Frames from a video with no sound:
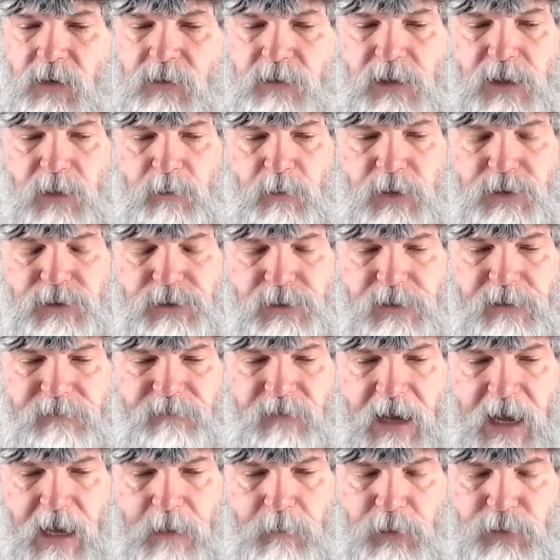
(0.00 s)
commercially
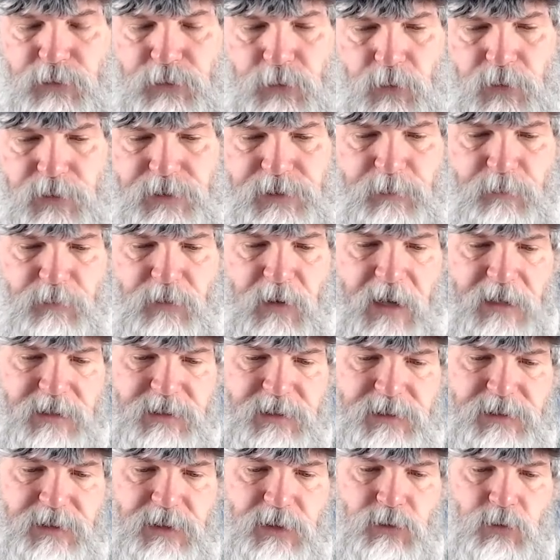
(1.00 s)
viable tourism
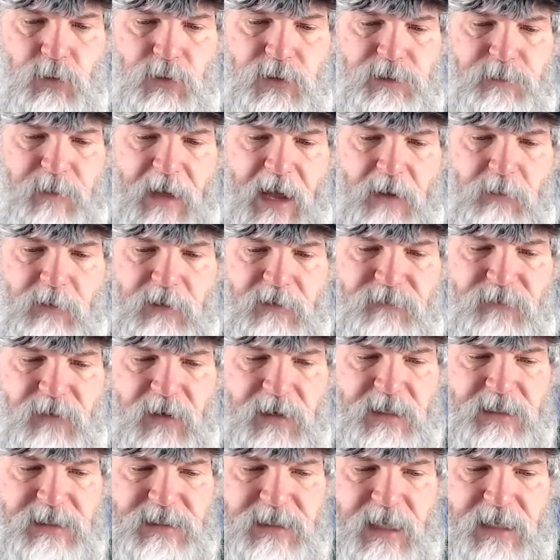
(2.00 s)
projects, the Tourism Equity
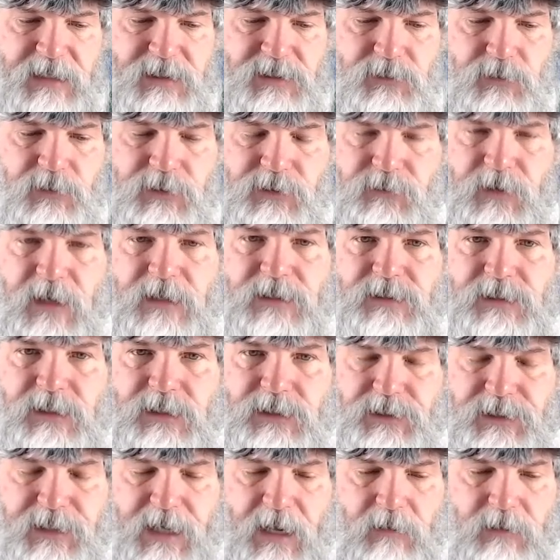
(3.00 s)
Fund intends to address this
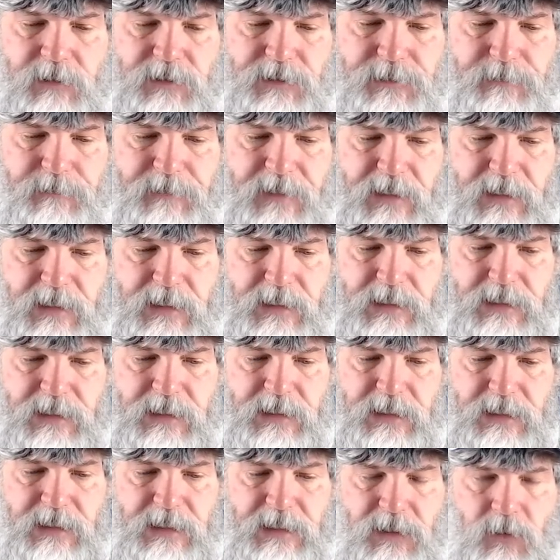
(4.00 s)
challenge.
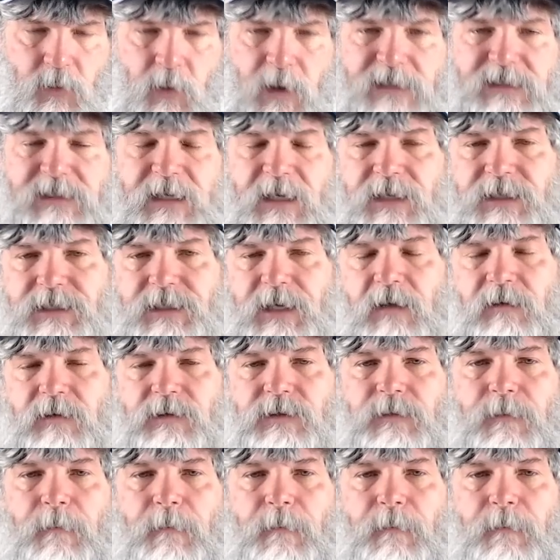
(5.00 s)
Why is that a challenge?